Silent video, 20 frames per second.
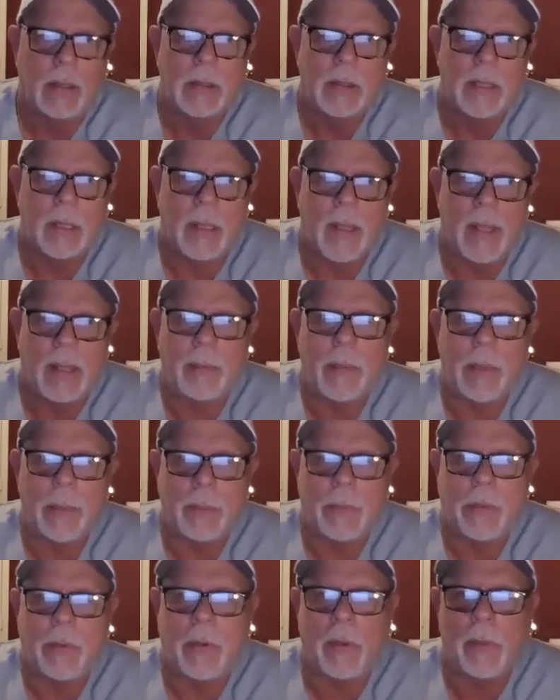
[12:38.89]
to let
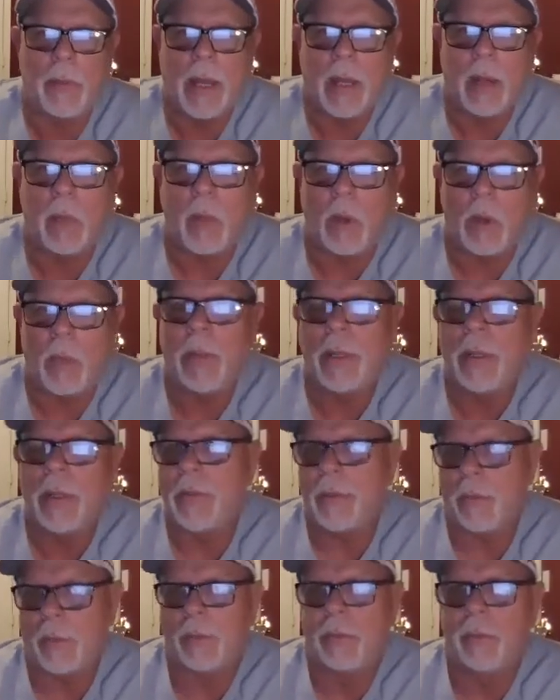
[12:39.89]
people know about what we
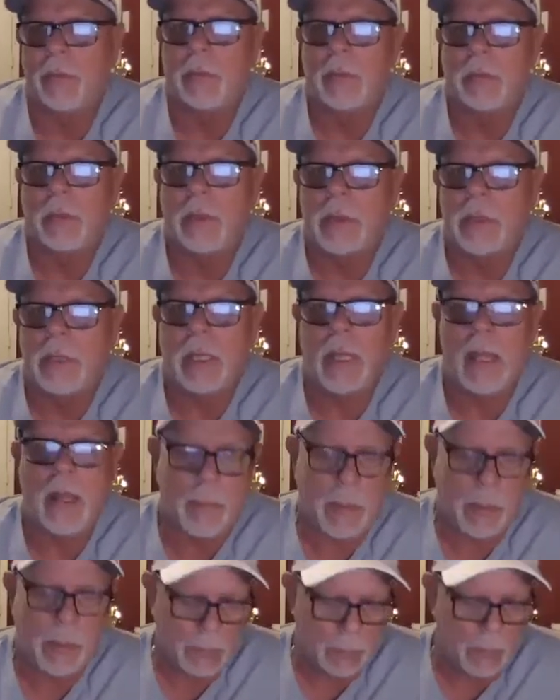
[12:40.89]
do, to let
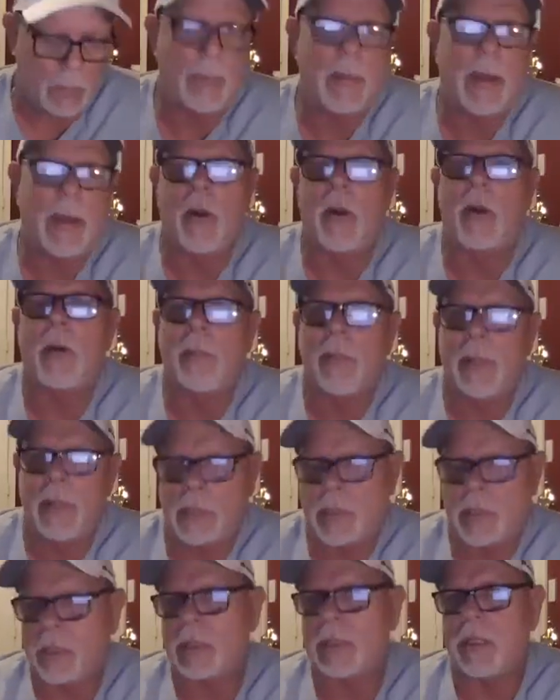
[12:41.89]
people know about our
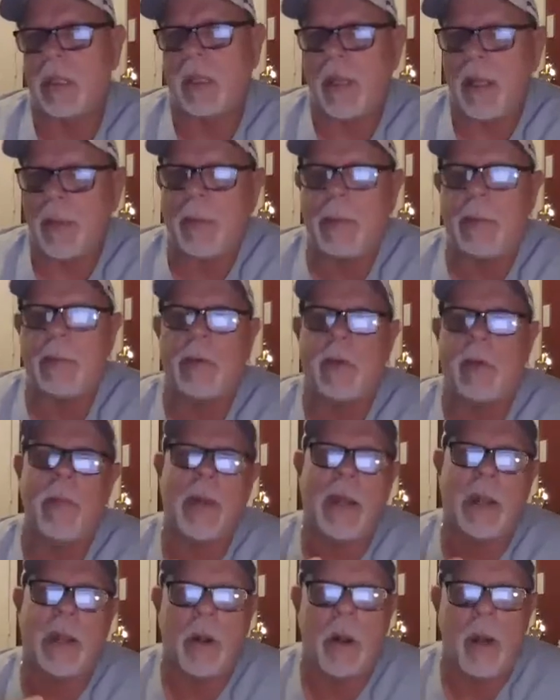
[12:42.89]
business, to let people know
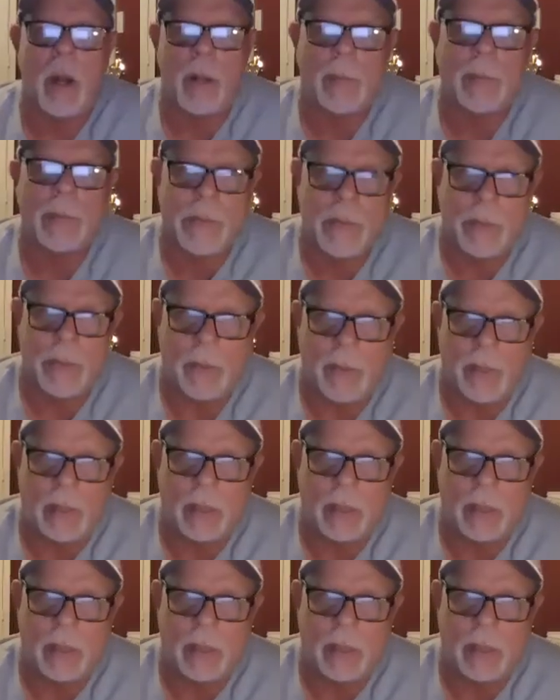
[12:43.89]
about our opportunity.